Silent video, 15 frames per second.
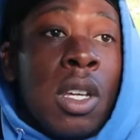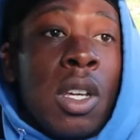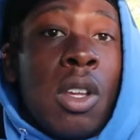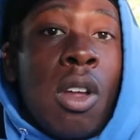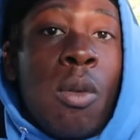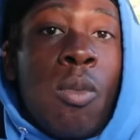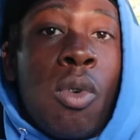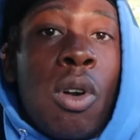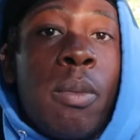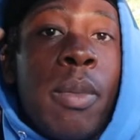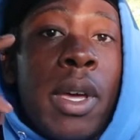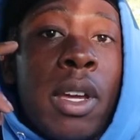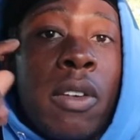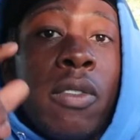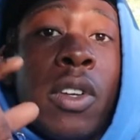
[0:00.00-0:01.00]
you know, more
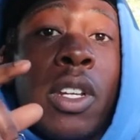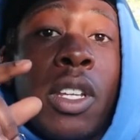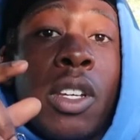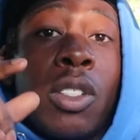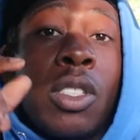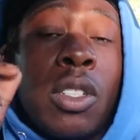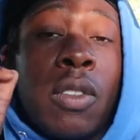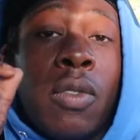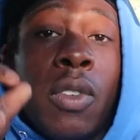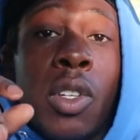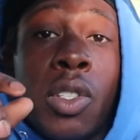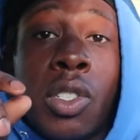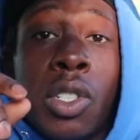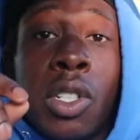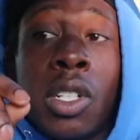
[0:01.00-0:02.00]
banger videos in the
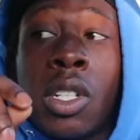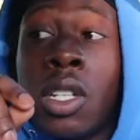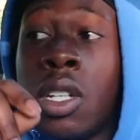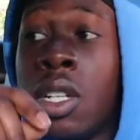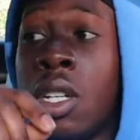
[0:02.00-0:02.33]
future.